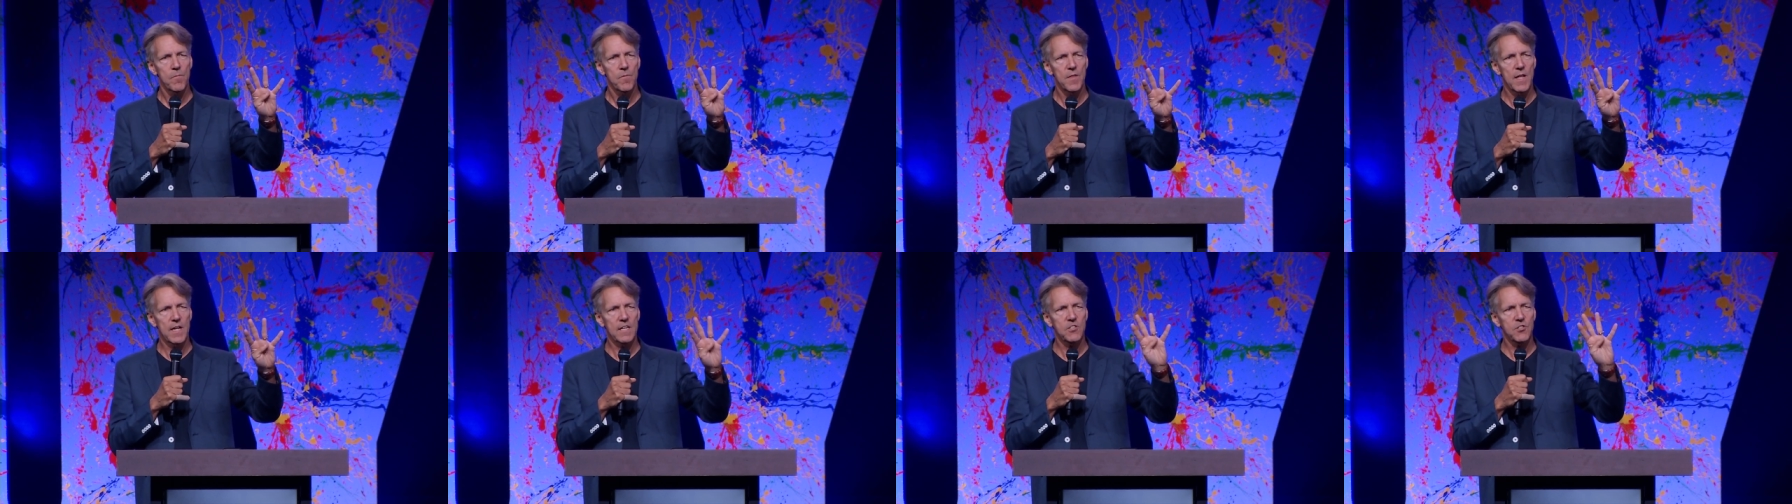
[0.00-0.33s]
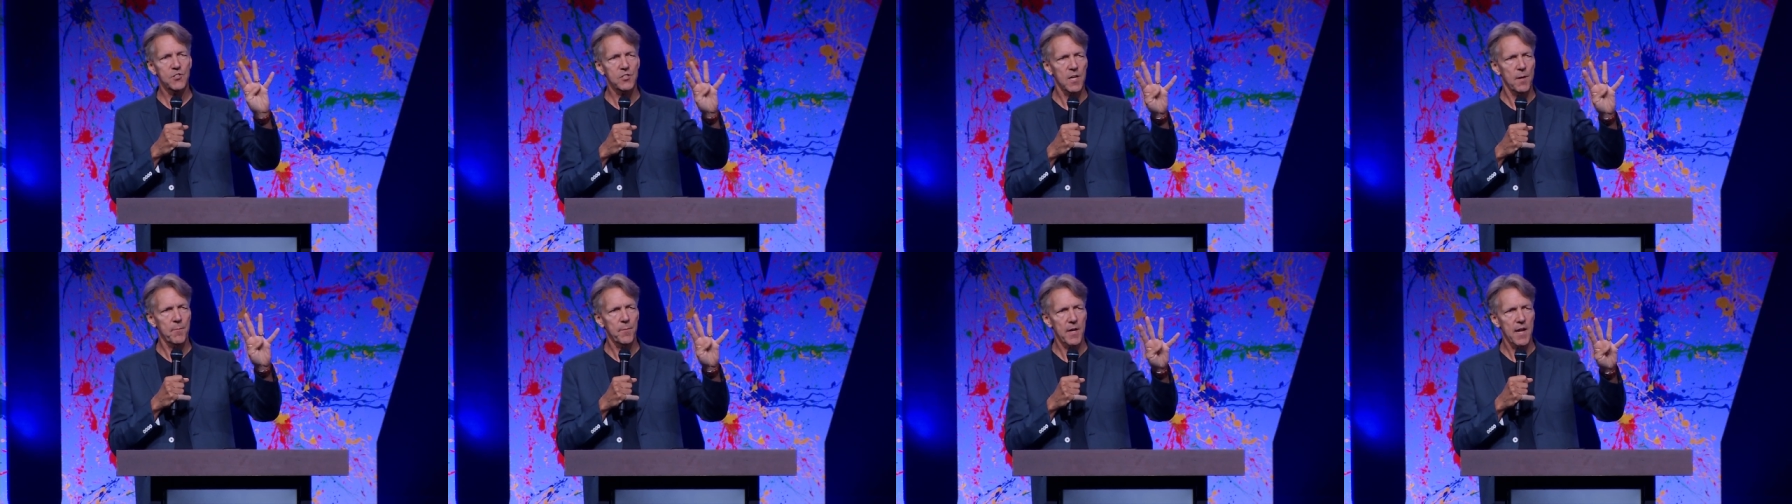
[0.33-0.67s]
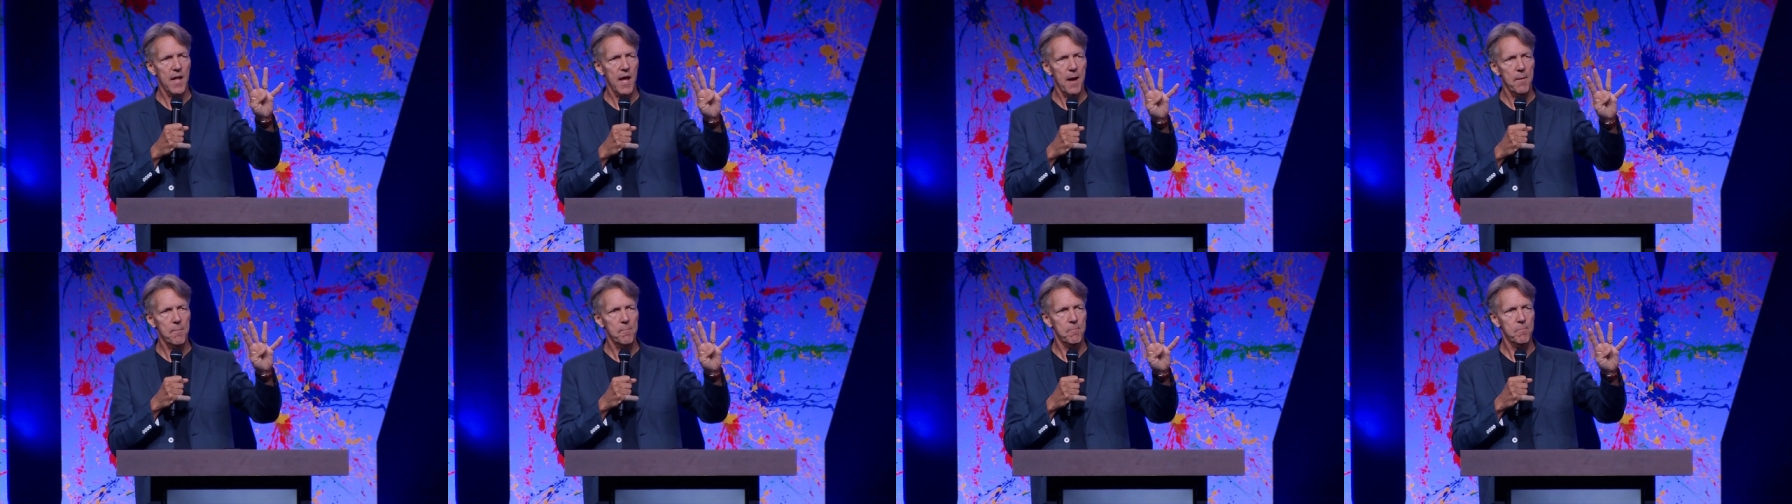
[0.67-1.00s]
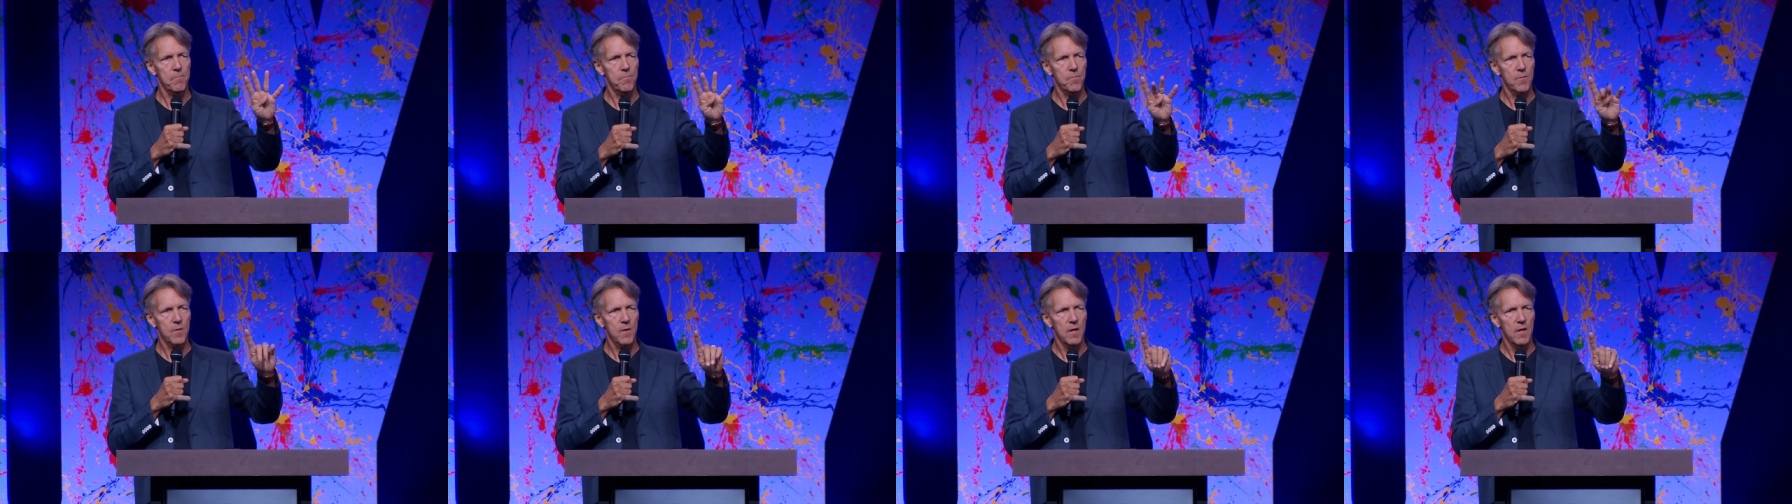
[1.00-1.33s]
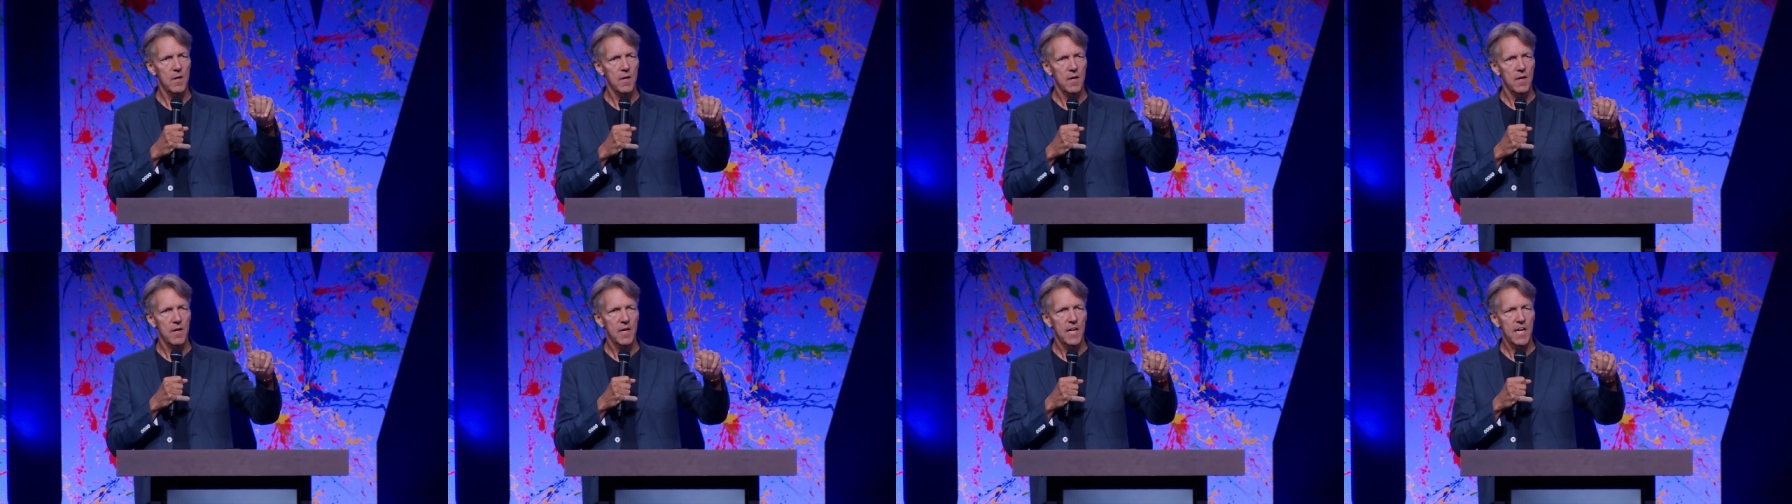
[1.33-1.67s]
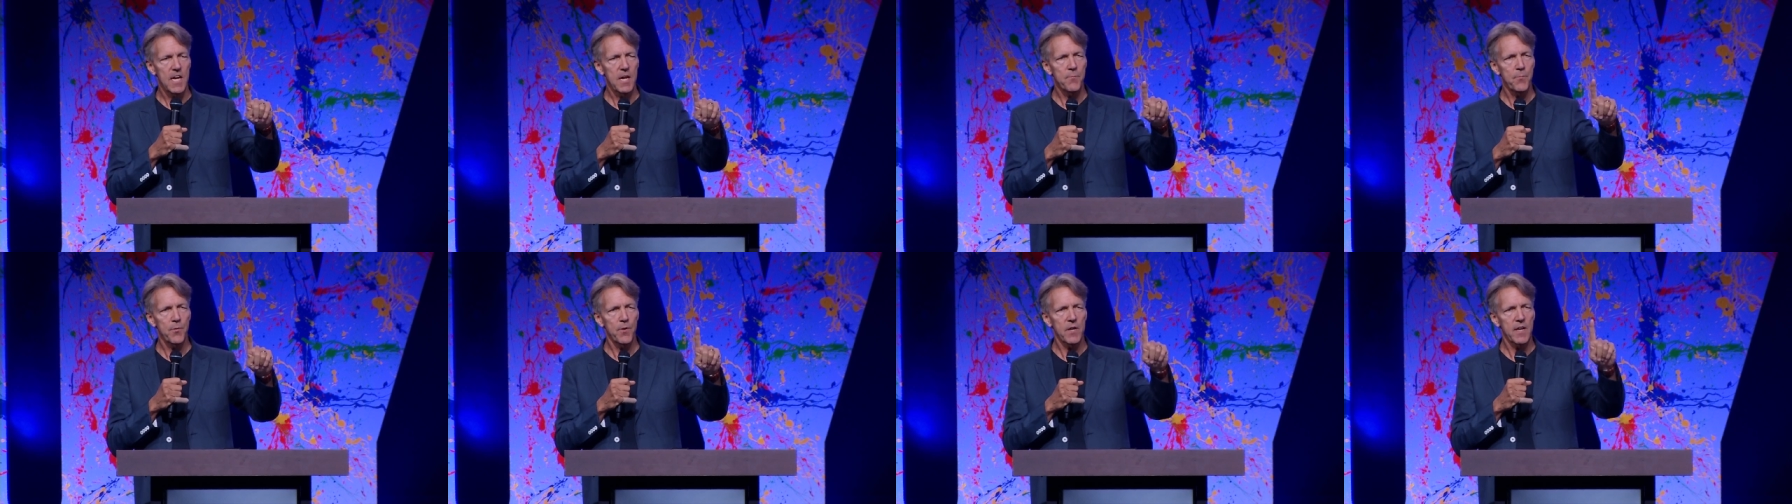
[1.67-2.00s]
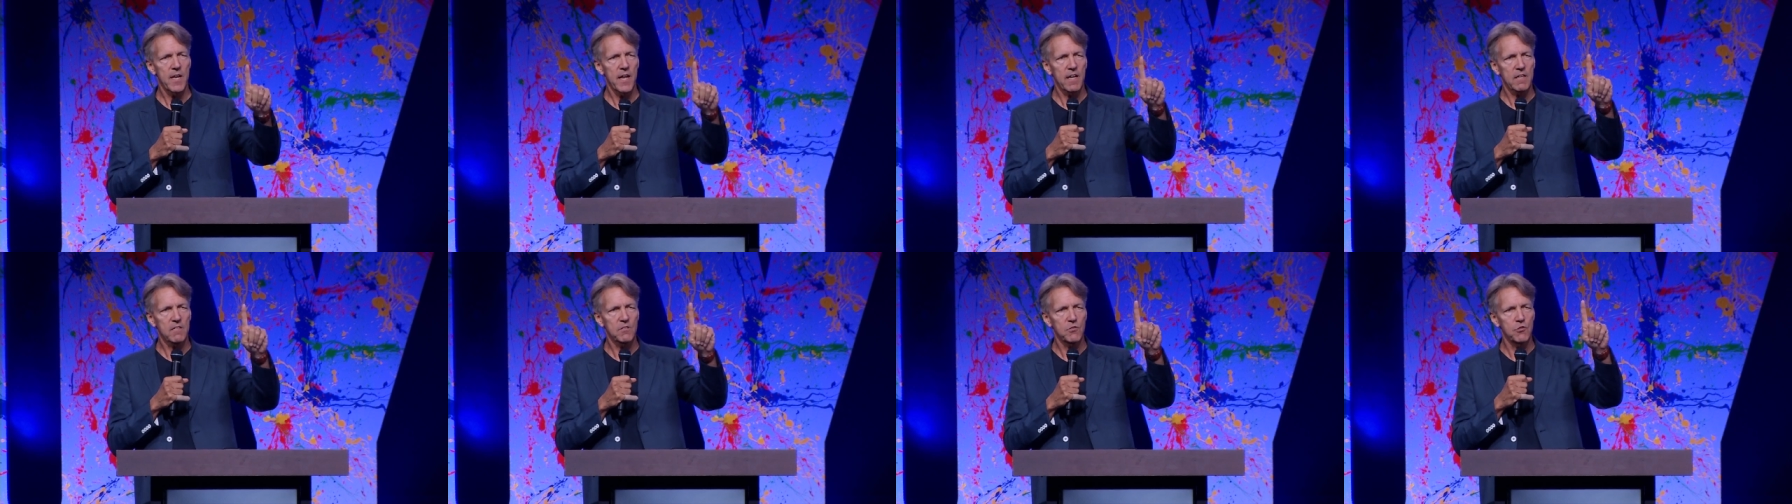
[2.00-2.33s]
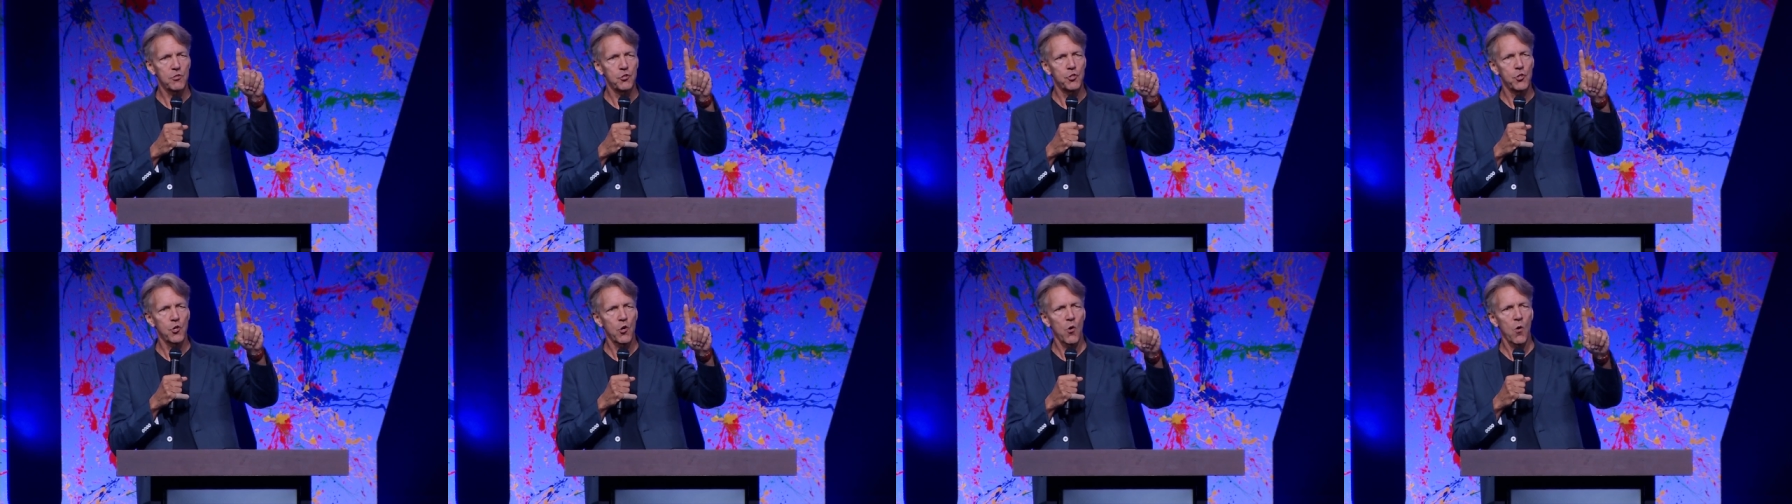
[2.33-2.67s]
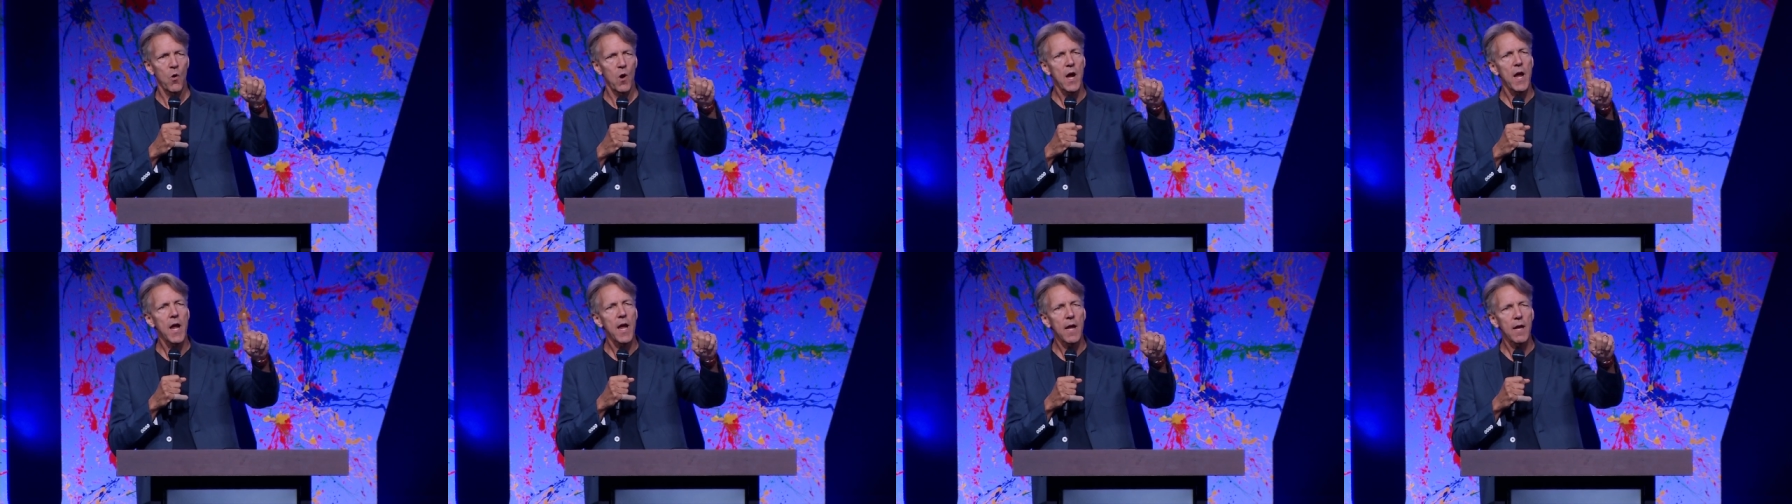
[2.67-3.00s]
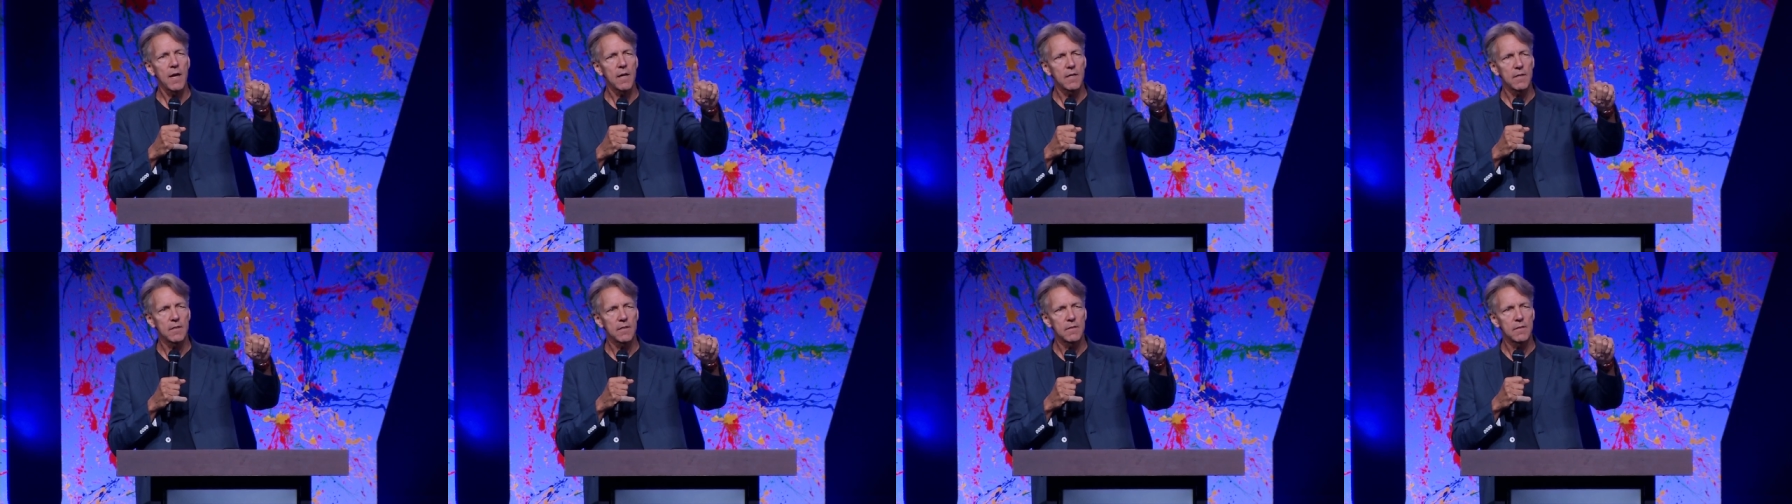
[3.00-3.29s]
that sum it up. He predicts joy,